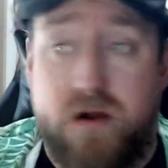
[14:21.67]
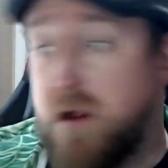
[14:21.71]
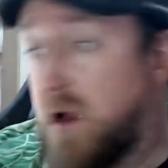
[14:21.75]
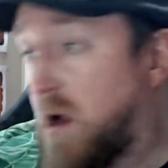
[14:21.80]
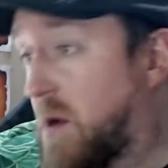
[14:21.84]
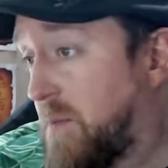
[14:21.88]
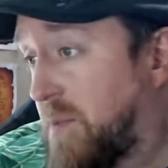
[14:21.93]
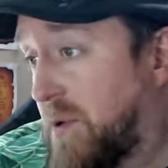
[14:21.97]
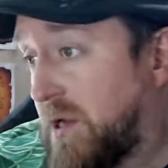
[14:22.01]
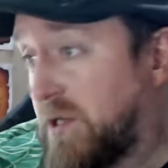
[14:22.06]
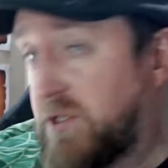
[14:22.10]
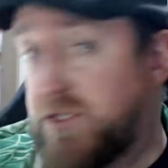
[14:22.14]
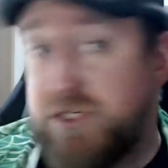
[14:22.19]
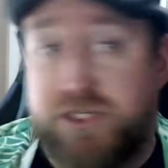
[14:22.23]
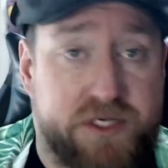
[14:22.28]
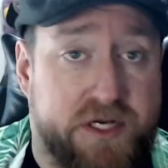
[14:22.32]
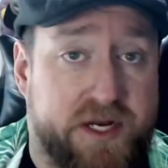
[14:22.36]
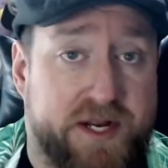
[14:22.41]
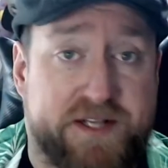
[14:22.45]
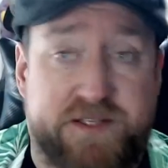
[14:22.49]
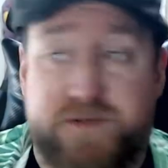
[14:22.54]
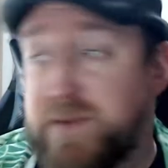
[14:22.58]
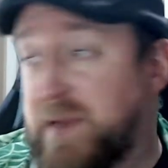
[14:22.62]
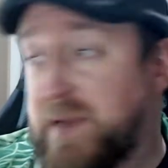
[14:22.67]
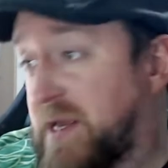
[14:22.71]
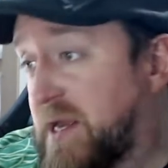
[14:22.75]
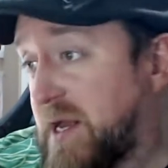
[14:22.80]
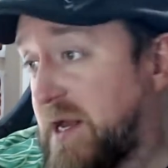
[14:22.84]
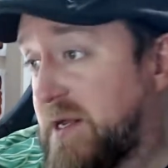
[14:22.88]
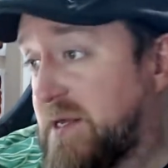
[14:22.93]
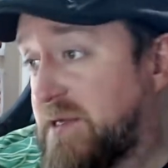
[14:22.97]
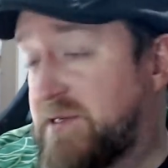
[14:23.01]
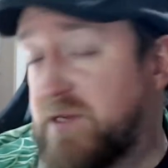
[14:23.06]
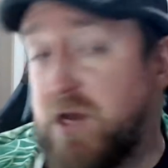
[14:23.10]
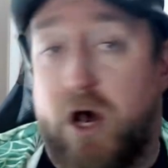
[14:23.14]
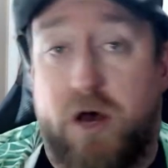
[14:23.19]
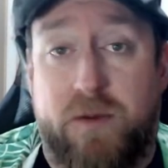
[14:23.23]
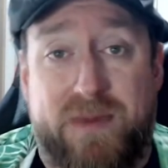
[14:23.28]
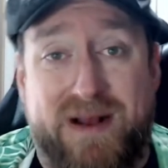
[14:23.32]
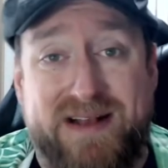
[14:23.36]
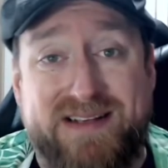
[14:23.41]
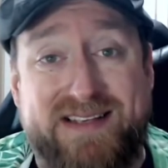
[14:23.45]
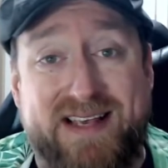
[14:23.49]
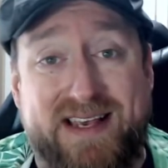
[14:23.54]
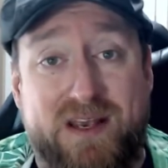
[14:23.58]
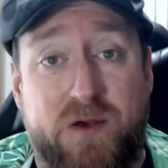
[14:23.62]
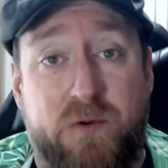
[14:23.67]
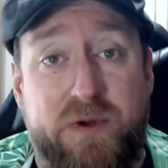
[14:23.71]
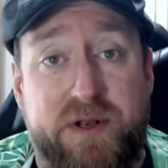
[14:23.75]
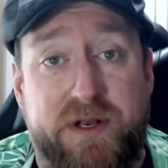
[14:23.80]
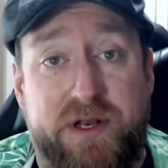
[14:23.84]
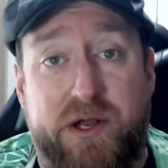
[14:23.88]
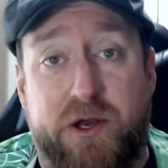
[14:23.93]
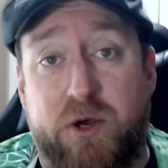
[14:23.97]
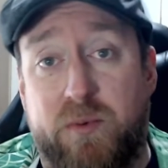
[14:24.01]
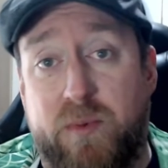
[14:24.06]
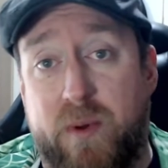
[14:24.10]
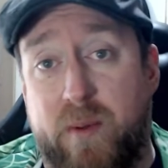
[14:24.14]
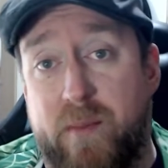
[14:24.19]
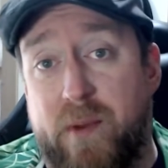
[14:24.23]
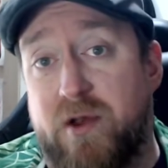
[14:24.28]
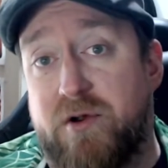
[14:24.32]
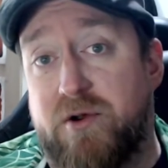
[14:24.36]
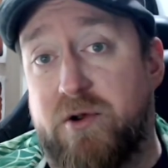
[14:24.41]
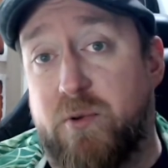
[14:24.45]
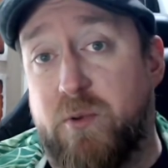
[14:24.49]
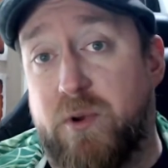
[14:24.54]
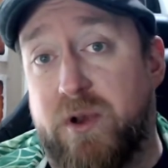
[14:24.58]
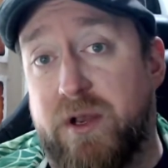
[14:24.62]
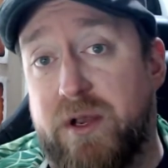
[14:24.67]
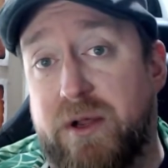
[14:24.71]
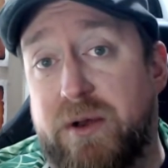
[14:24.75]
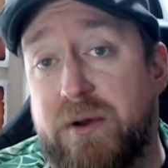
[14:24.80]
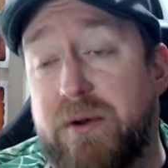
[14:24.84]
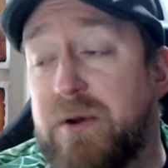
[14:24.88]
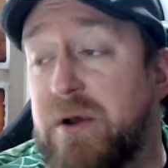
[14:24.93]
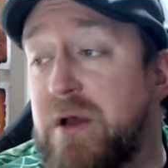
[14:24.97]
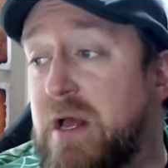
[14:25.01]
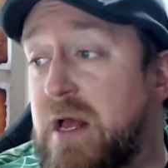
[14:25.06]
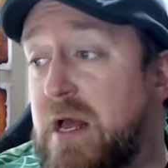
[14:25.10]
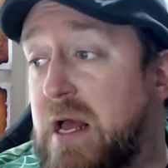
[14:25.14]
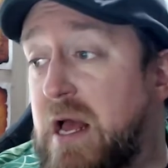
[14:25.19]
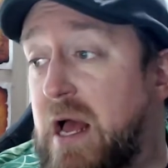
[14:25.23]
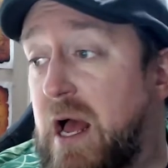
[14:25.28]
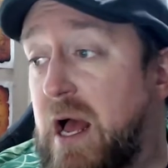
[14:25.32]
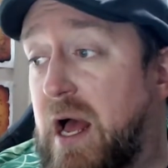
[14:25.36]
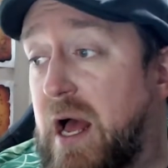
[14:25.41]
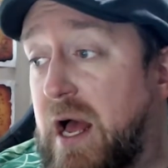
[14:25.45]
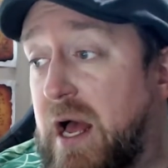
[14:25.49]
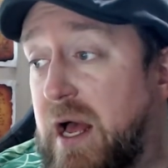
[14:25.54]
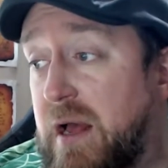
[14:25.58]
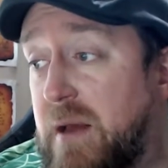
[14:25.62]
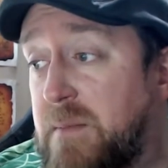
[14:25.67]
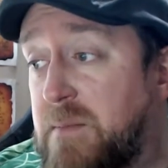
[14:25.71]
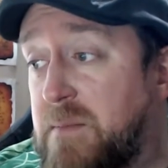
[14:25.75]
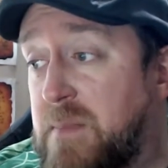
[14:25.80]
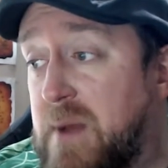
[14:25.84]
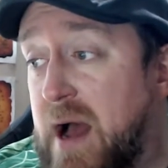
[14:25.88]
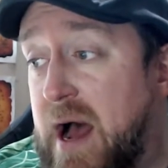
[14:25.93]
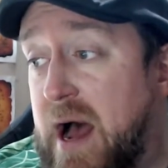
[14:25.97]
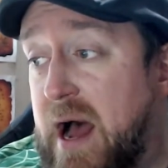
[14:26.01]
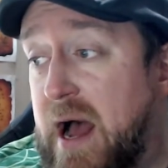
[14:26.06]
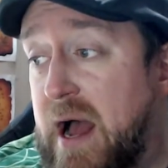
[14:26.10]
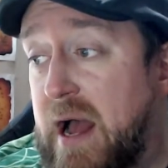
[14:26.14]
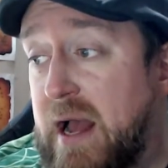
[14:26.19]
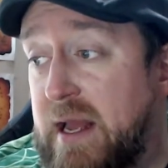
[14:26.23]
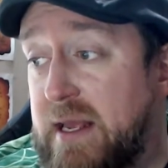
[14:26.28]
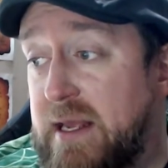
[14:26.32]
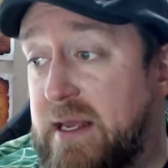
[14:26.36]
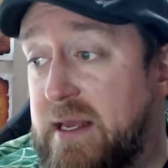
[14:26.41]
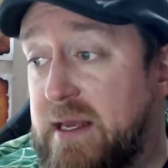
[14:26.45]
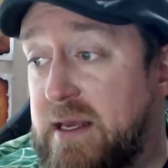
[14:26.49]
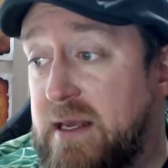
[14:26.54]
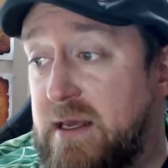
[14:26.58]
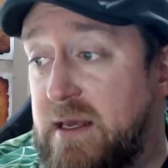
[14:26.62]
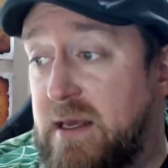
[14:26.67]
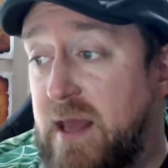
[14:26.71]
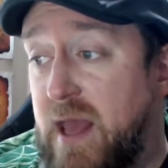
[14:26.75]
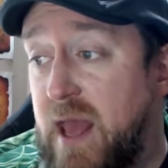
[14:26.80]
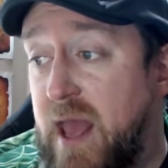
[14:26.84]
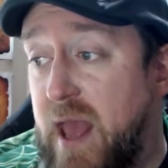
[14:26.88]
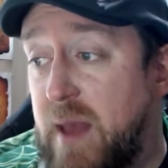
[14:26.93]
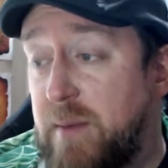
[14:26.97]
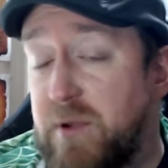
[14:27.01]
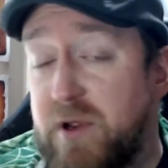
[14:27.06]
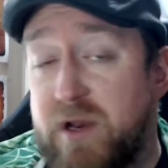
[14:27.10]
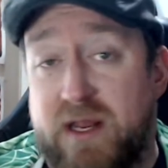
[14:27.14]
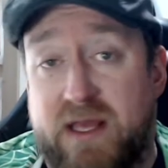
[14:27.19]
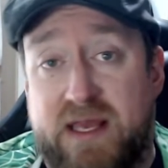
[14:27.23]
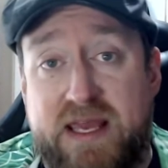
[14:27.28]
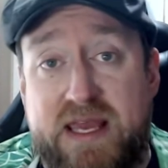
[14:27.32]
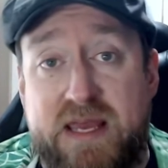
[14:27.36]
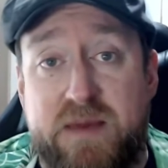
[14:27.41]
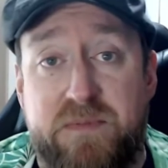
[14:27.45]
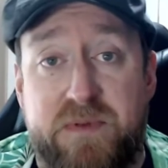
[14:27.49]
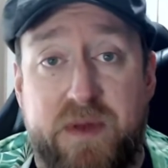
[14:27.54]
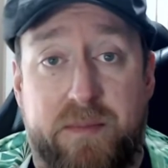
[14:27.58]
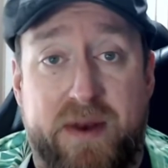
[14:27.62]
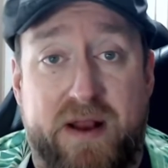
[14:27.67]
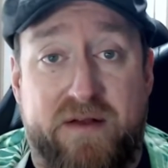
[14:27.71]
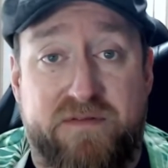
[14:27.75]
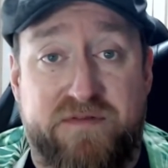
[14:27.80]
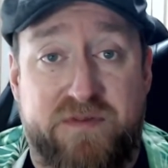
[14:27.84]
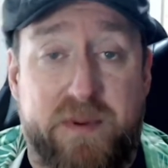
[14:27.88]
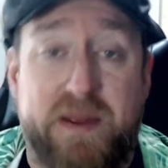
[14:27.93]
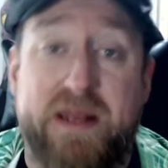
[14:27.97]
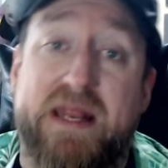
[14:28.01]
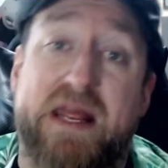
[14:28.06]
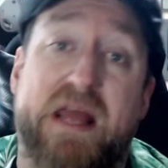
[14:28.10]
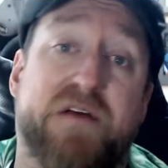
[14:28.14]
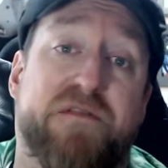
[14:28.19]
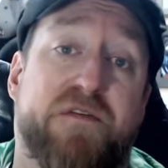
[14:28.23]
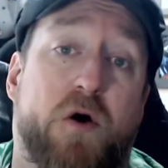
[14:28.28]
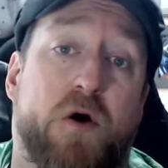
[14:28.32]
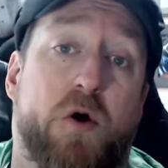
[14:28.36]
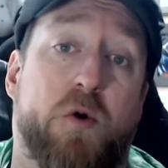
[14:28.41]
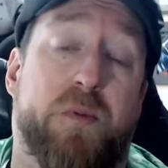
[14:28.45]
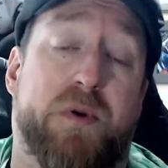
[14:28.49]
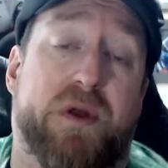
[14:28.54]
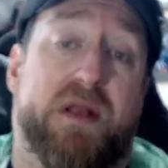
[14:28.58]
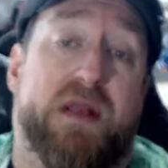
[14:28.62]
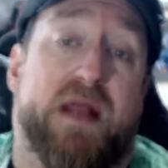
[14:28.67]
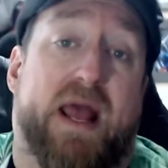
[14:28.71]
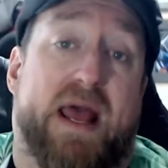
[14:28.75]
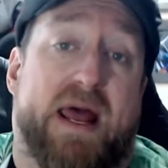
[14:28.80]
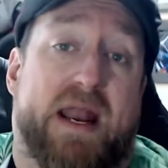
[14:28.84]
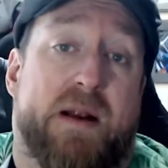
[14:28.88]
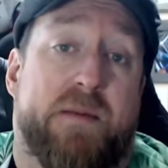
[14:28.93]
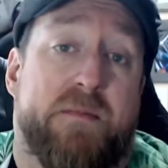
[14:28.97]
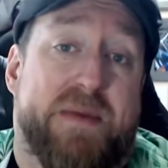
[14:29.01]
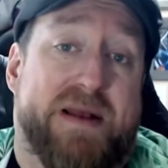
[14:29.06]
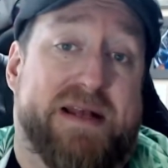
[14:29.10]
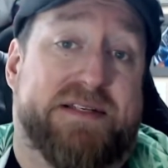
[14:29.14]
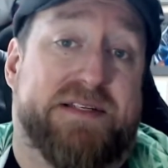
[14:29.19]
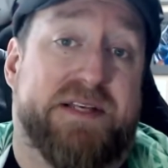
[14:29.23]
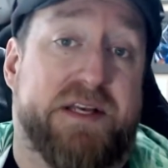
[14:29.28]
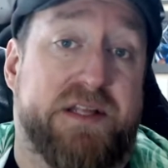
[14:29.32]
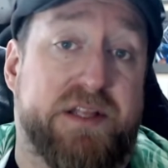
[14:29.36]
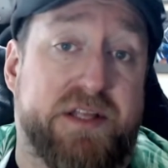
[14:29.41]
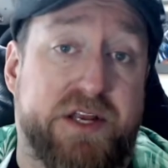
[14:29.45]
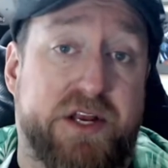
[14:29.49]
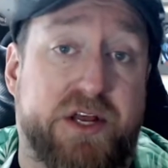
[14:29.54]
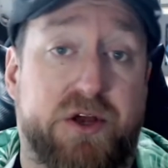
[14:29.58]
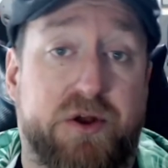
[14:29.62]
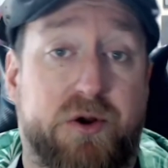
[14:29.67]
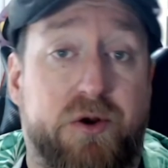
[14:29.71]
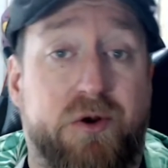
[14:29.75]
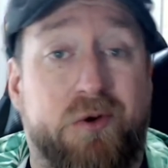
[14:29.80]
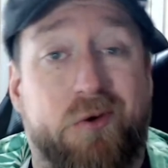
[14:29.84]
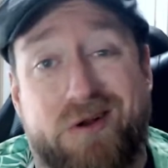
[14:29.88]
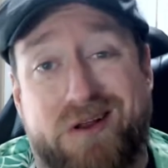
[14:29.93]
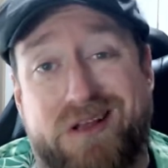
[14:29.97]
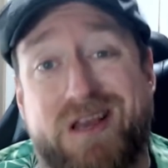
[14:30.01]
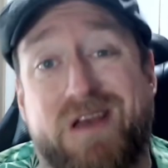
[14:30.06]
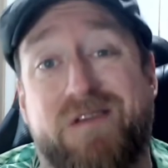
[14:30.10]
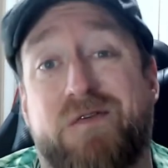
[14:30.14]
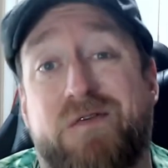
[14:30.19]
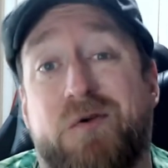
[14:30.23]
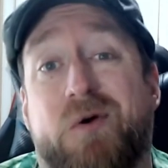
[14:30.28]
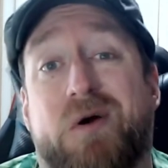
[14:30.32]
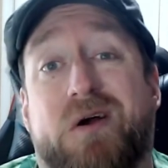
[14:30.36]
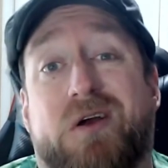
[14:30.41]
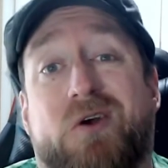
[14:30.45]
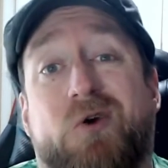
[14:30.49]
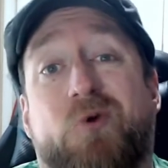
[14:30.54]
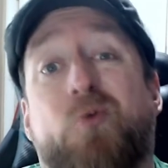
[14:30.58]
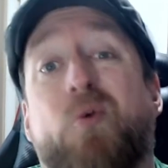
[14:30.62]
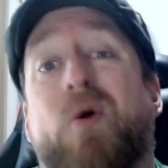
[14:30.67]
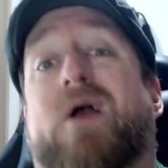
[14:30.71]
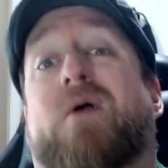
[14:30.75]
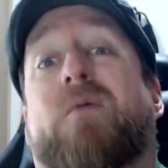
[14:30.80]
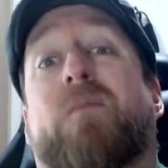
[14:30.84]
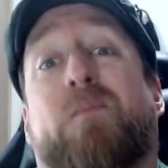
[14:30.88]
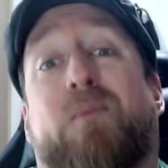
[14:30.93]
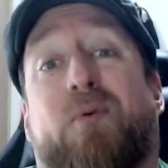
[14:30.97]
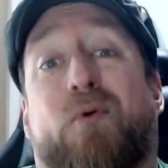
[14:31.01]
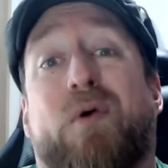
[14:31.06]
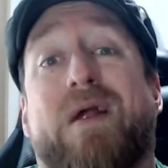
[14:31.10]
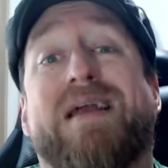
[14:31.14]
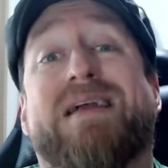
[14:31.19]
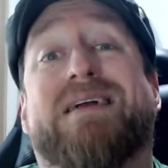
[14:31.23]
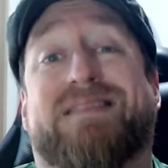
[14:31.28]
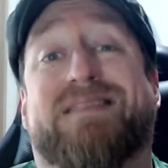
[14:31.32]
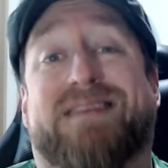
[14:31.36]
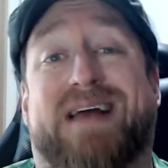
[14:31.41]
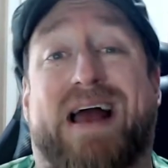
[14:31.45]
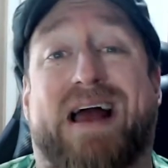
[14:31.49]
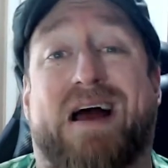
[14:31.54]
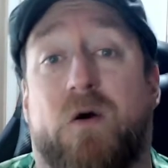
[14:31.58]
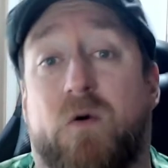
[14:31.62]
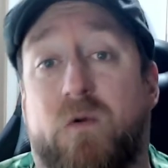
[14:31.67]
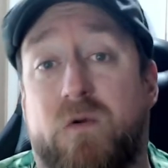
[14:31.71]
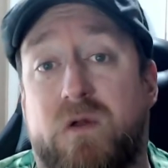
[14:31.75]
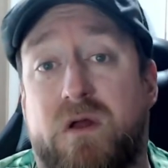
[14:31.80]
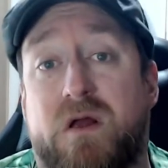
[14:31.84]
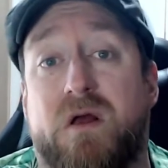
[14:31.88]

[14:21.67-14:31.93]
a bunch, is because on my second window, my monitor window, I'm going to have the PDF open, and I'm basically going to give you a quick breakdown.